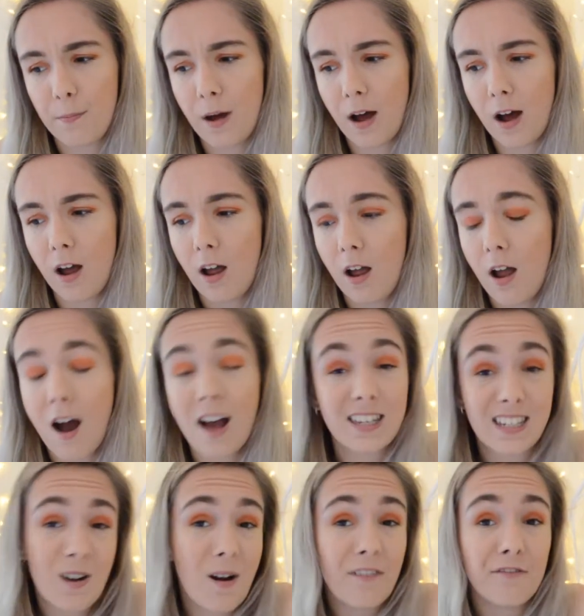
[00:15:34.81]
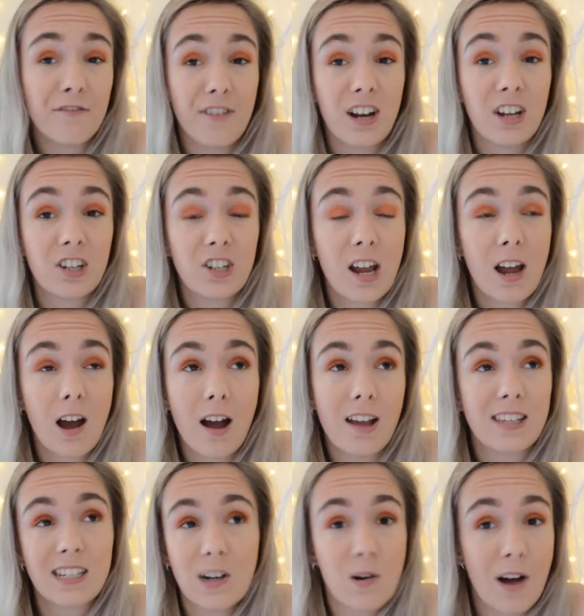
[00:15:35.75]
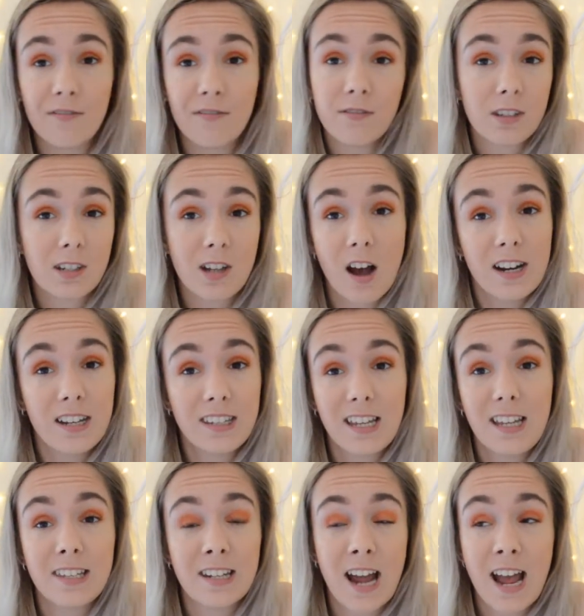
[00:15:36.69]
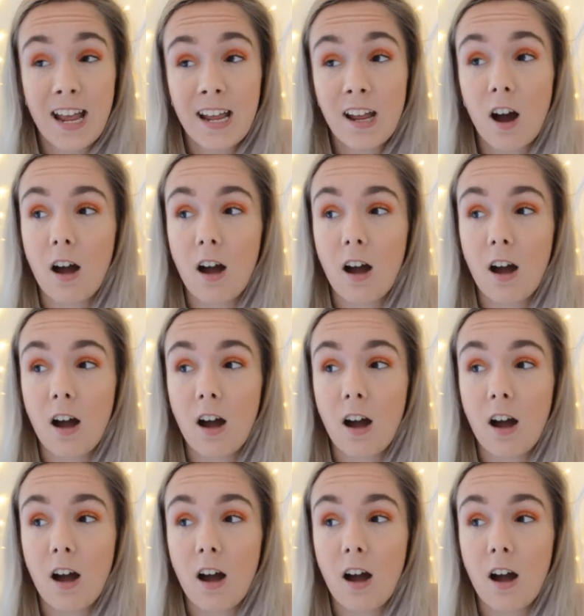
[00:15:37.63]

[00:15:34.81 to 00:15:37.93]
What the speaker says: but I still haven't finished it. I still haven't started season 8.